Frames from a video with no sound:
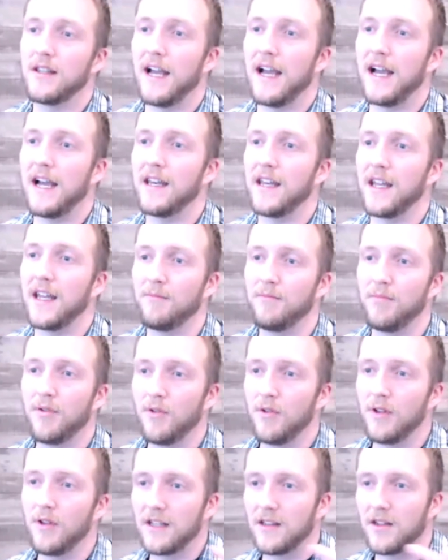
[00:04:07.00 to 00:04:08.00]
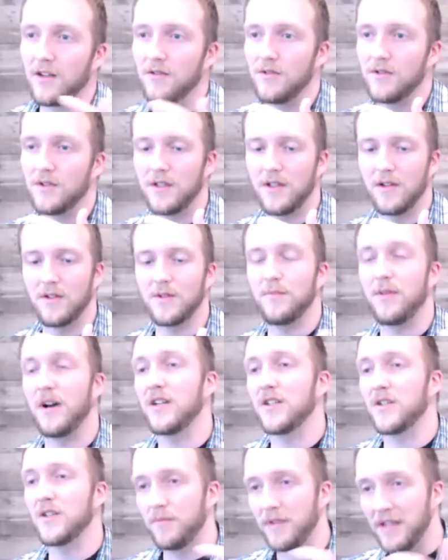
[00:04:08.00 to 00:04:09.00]
that and pulling those
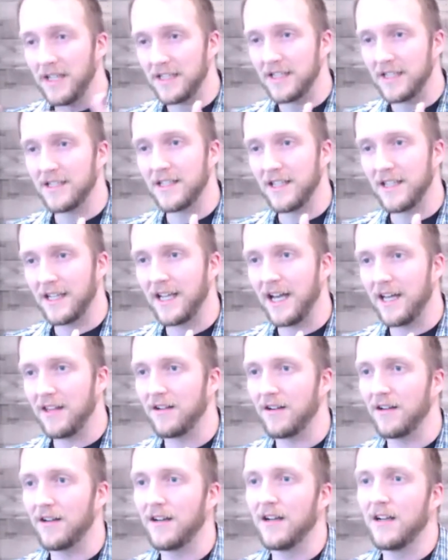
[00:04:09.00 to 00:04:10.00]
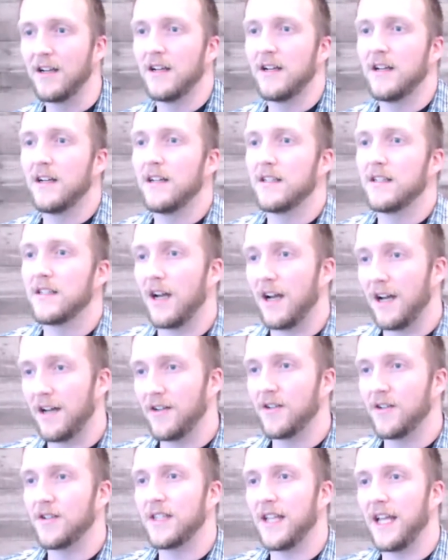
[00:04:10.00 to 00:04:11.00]
puzzle pieces together to
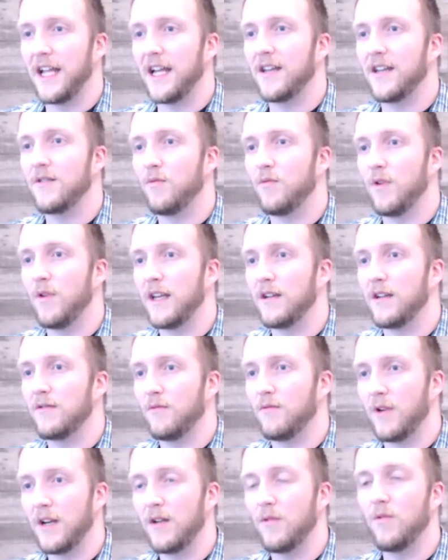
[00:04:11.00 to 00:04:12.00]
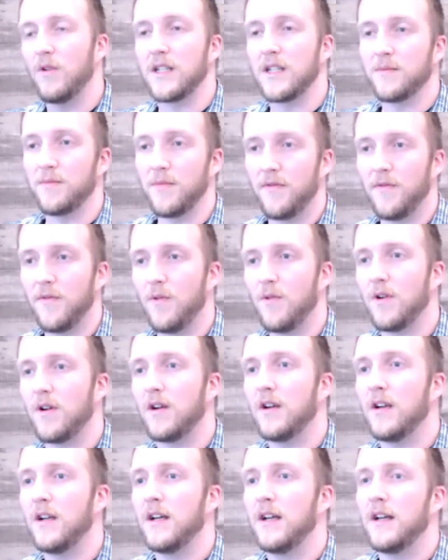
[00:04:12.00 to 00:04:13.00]
understand what it was
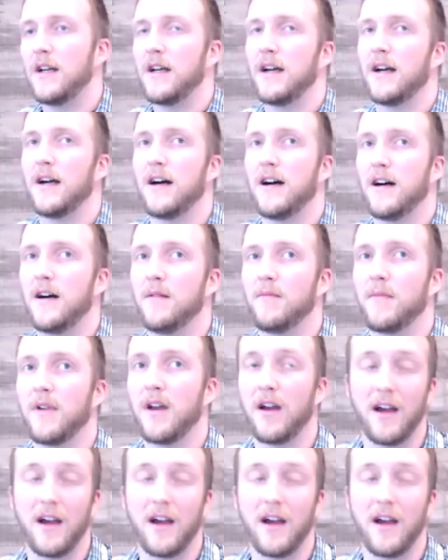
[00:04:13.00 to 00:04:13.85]
before? I'm